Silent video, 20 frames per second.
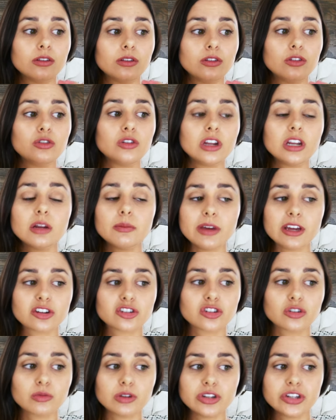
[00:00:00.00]
you need to make
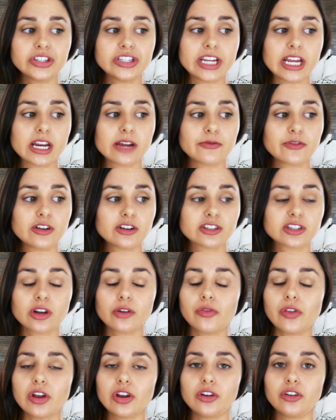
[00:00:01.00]
sure when you stand up for
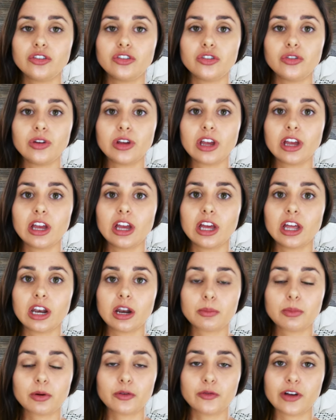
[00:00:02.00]
yourself that you're doing it in
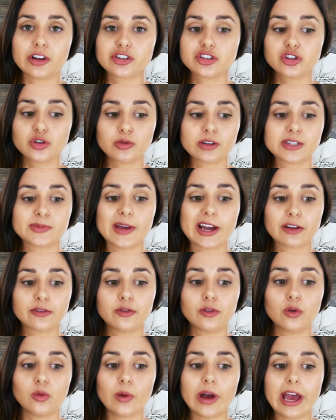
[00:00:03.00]
a professional,
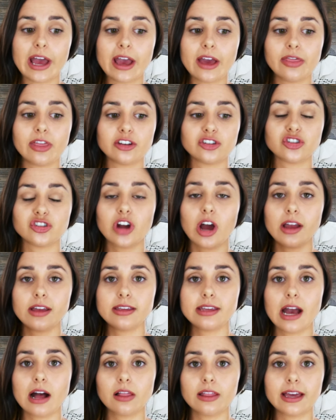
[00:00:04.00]
respectful way, that you're not
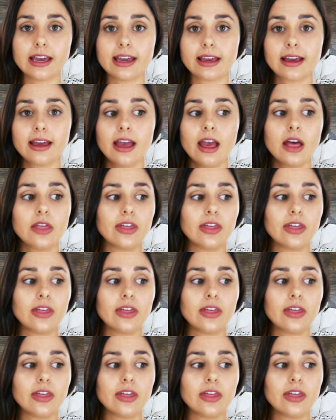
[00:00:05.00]
yelling,